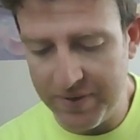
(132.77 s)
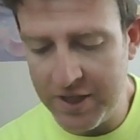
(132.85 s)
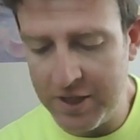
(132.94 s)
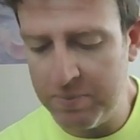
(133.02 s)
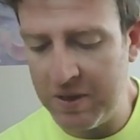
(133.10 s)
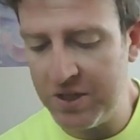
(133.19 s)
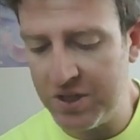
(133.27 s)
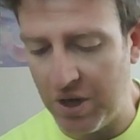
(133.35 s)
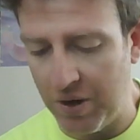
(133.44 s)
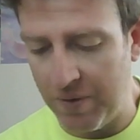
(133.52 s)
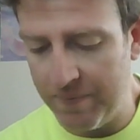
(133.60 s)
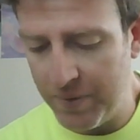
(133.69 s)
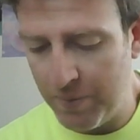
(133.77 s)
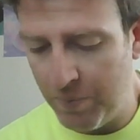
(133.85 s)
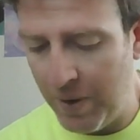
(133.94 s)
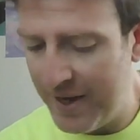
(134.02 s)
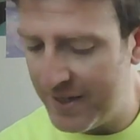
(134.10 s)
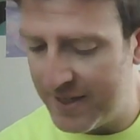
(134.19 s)
This being so,
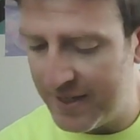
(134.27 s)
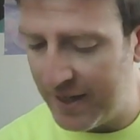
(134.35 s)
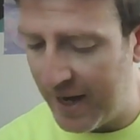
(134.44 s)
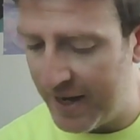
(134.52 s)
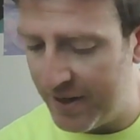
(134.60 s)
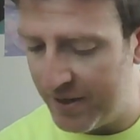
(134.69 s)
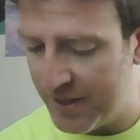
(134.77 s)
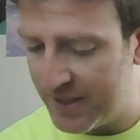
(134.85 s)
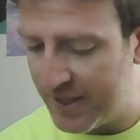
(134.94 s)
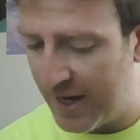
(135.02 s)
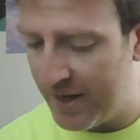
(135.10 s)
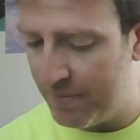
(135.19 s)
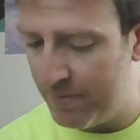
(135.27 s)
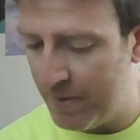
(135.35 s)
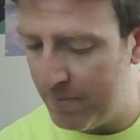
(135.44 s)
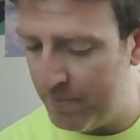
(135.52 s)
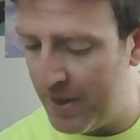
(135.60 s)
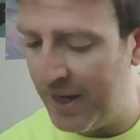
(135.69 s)
why is he lying on the side of
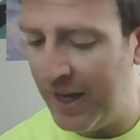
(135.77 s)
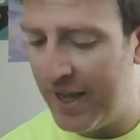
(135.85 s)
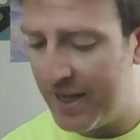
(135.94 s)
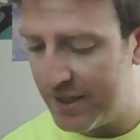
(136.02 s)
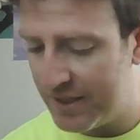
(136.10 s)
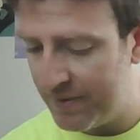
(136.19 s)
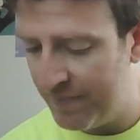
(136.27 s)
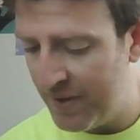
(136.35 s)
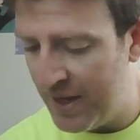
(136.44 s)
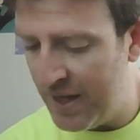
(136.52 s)
Menelaus?